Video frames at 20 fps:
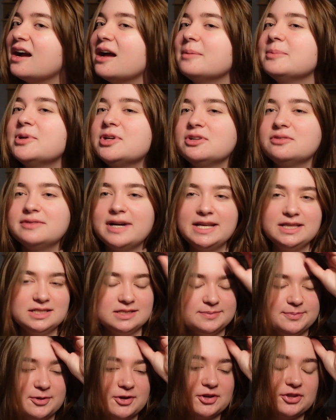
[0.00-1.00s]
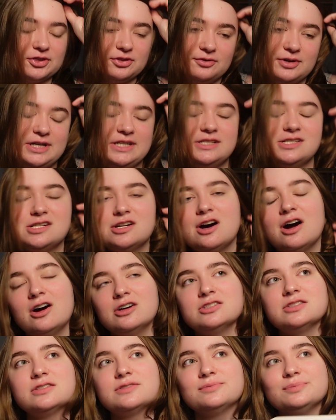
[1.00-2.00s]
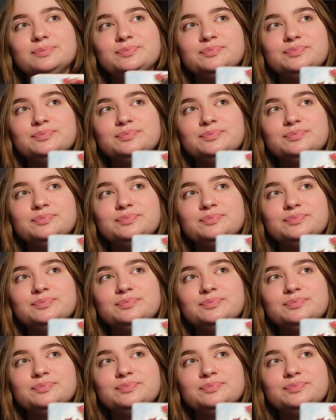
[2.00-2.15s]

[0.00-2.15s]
I'm gonna rate this book 3 stars.